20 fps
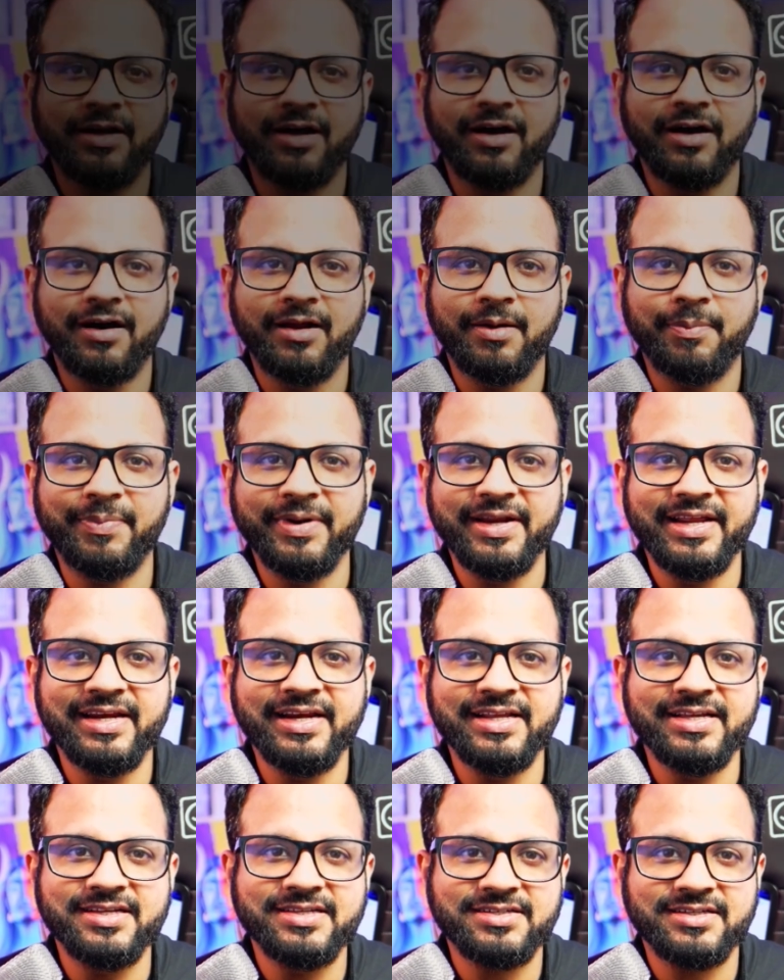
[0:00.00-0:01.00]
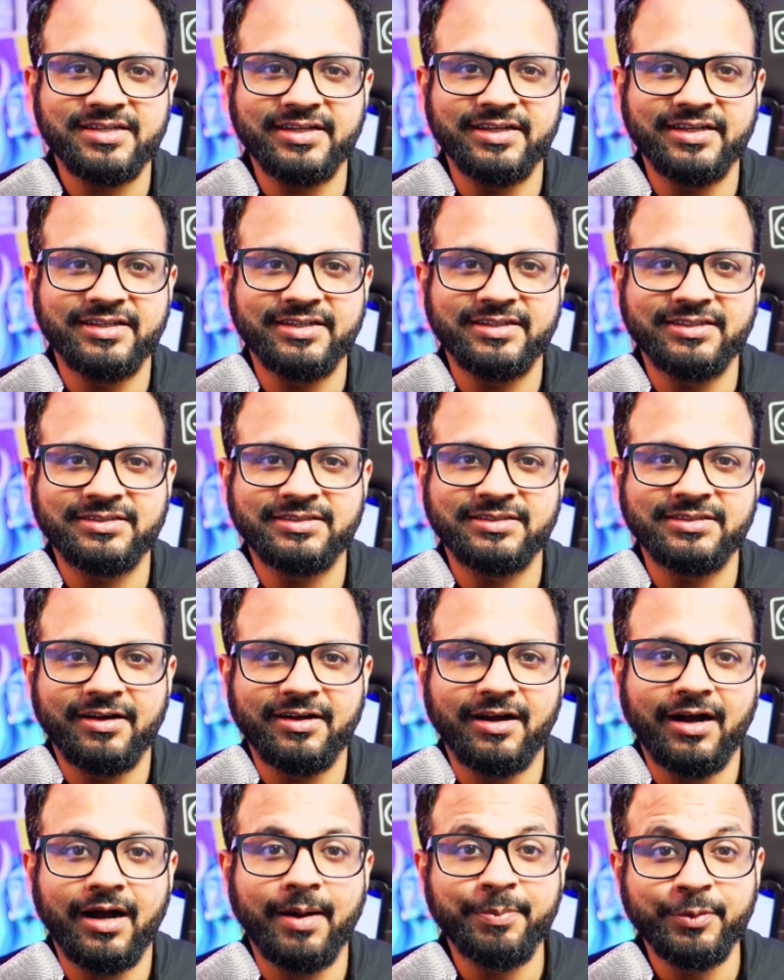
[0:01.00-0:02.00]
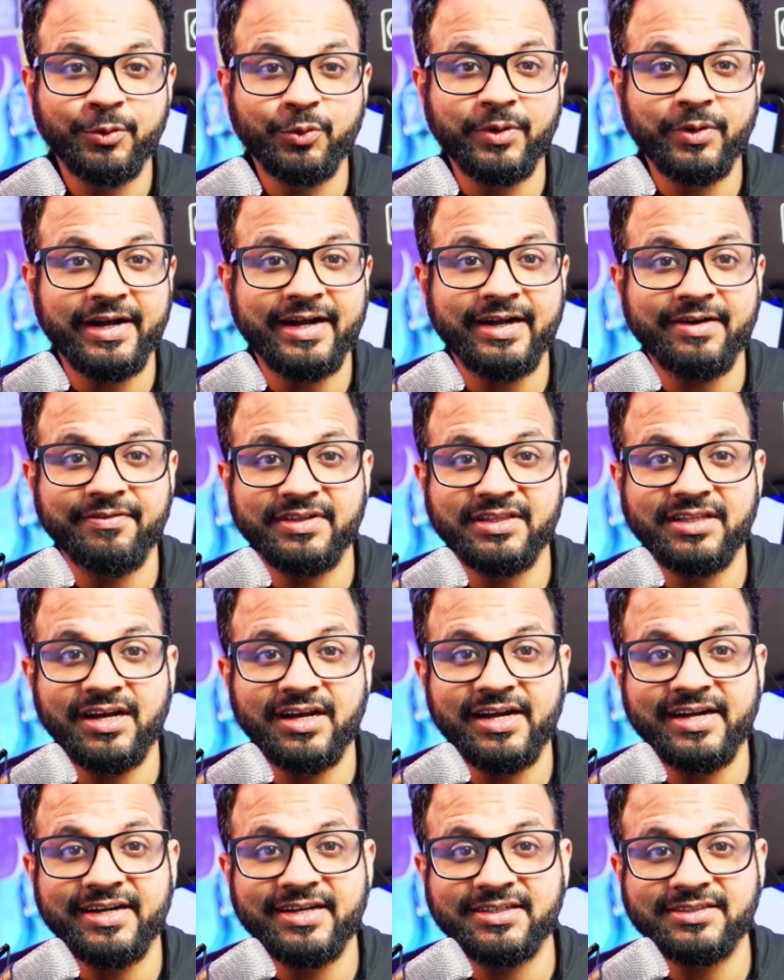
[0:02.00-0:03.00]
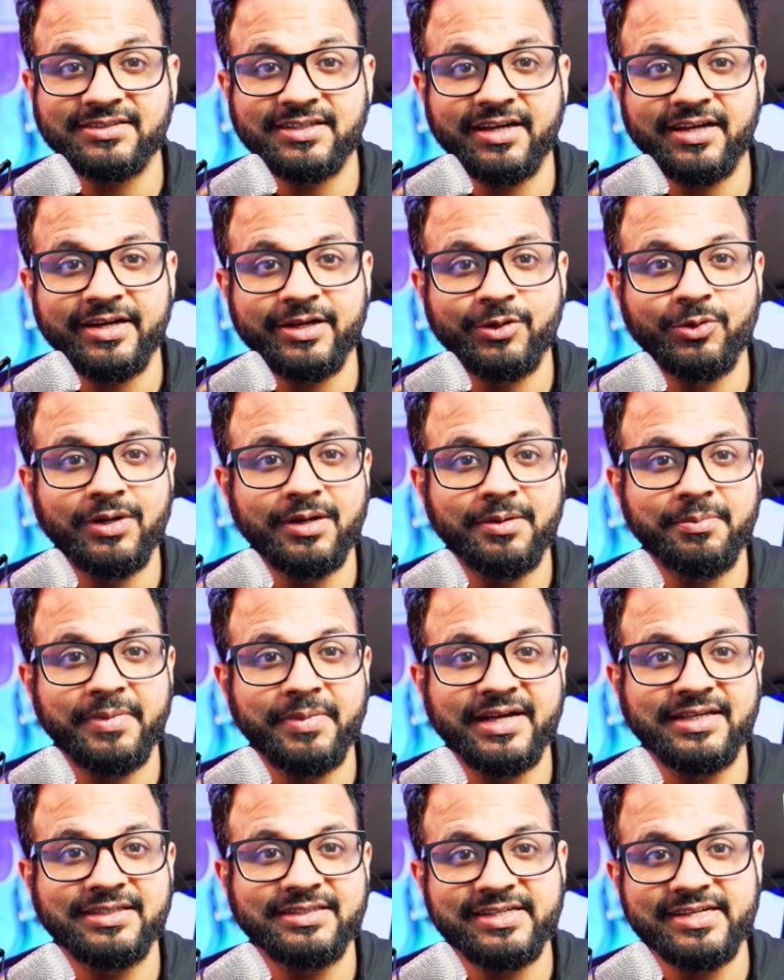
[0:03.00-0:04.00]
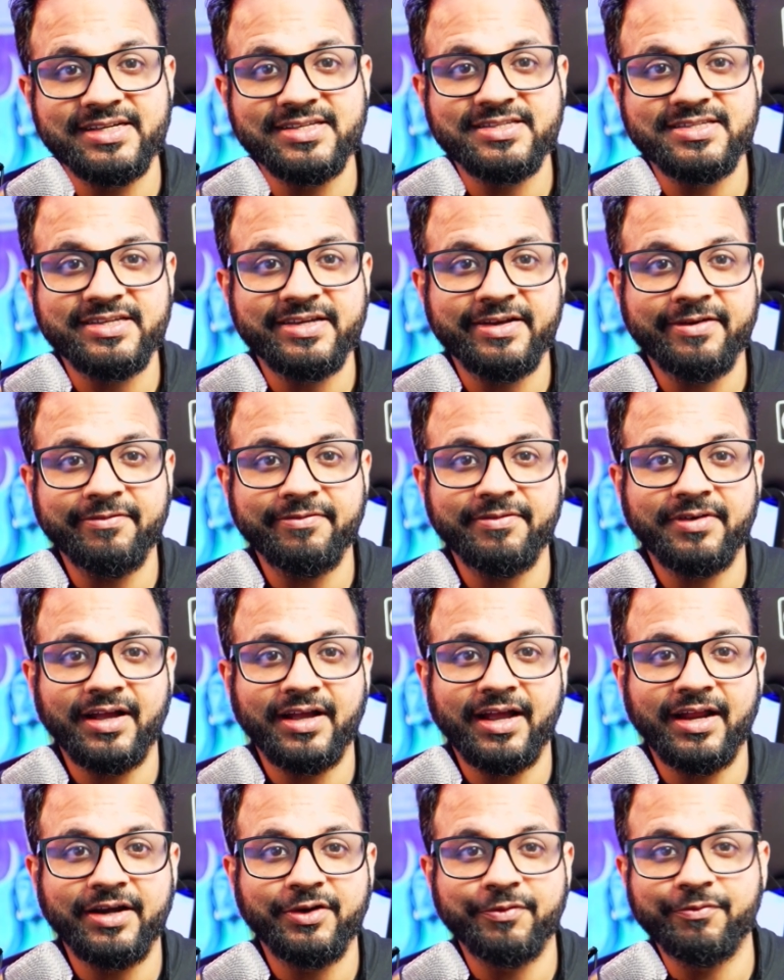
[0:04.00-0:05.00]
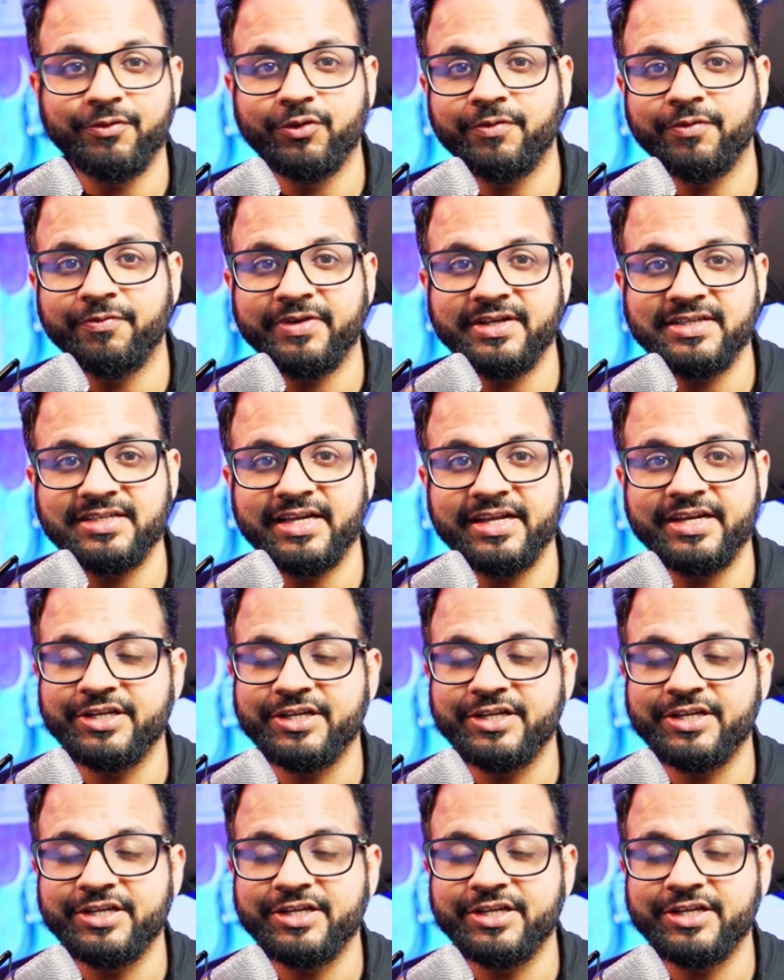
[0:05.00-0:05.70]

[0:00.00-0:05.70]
our playlist is up to date with the latest curriculum by CNCF and you won't face any